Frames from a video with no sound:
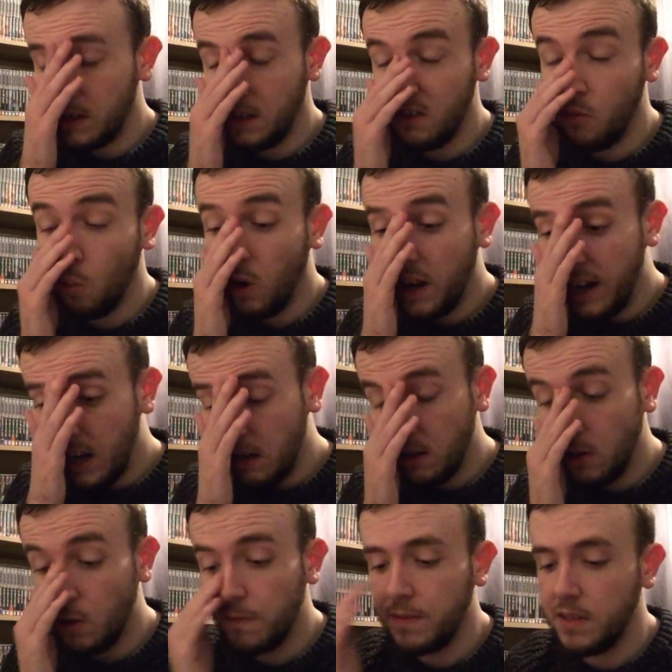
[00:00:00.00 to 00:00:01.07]
And why I
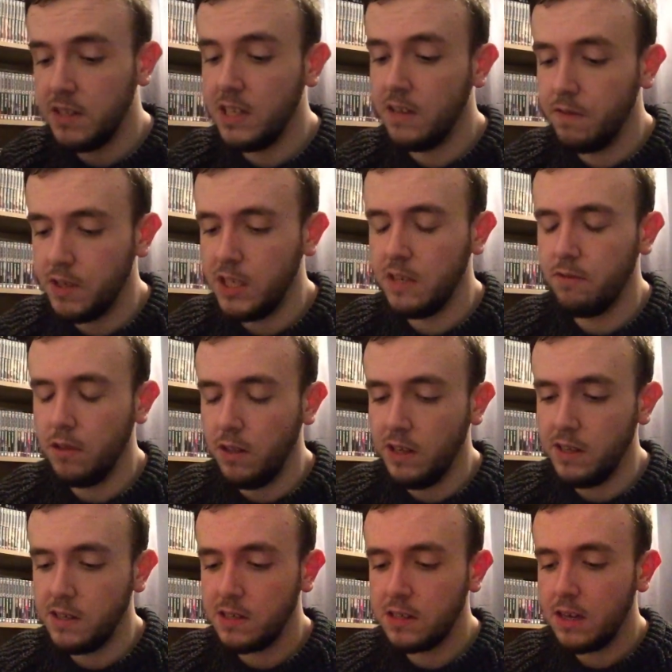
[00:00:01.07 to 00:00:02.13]
love the DVD
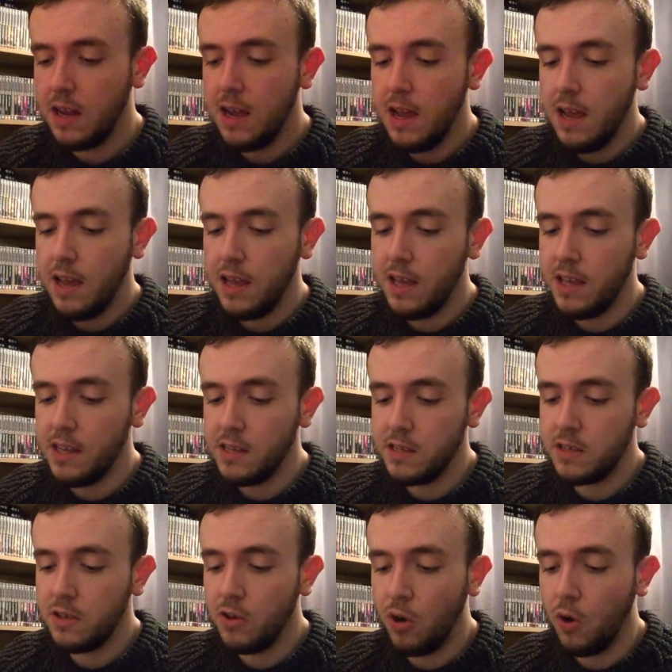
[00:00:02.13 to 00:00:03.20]
release
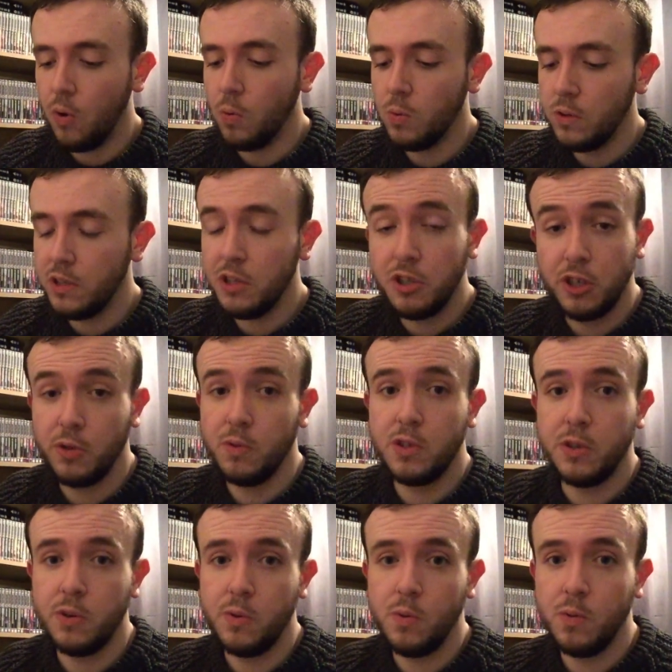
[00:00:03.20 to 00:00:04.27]
is not only due
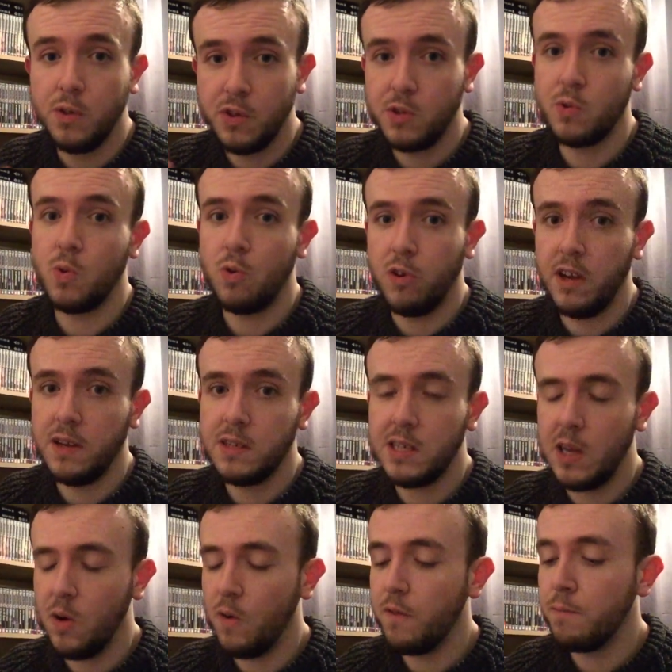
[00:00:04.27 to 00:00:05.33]
to the story
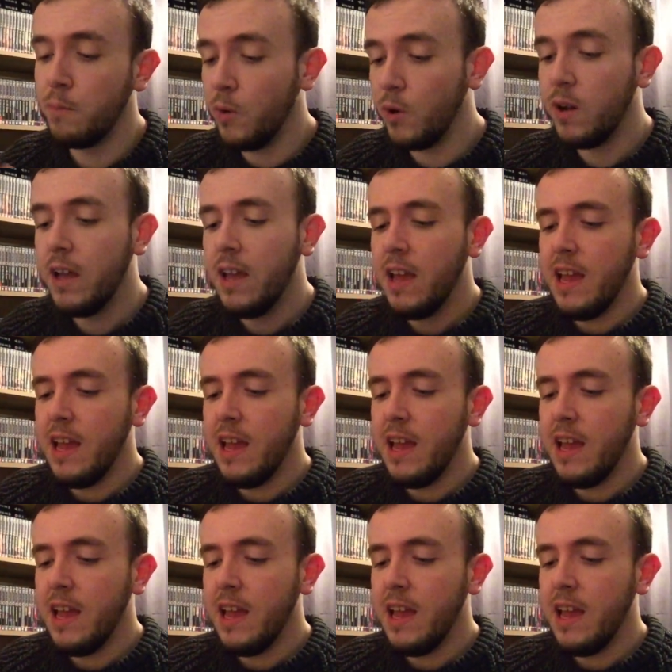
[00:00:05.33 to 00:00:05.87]
itself, but